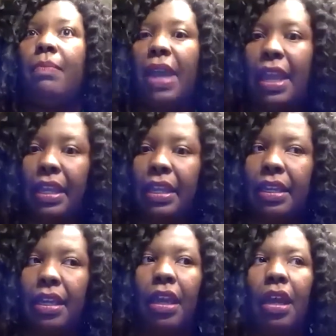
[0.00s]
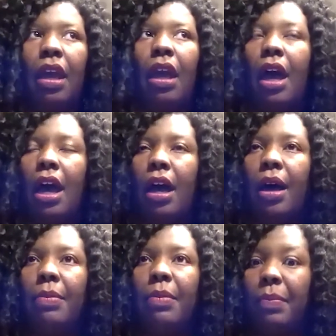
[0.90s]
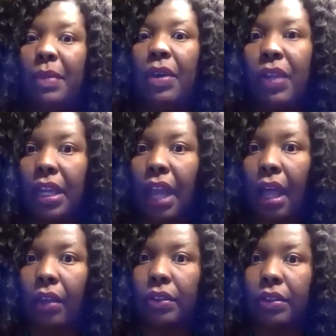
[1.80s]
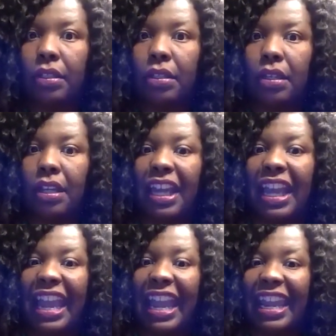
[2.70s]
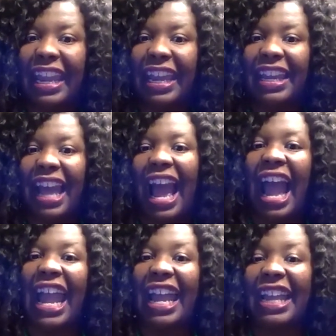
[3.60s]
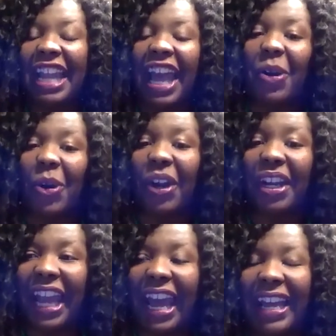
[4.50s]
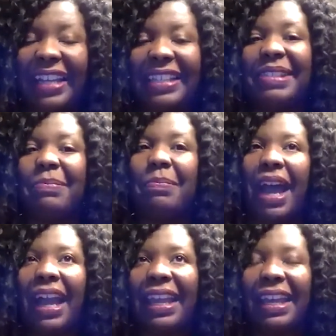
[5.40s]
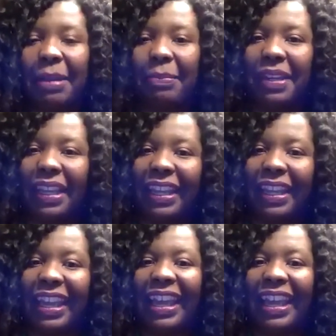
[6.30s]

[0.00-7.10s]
make um, a million dollars. And I had not organized my company.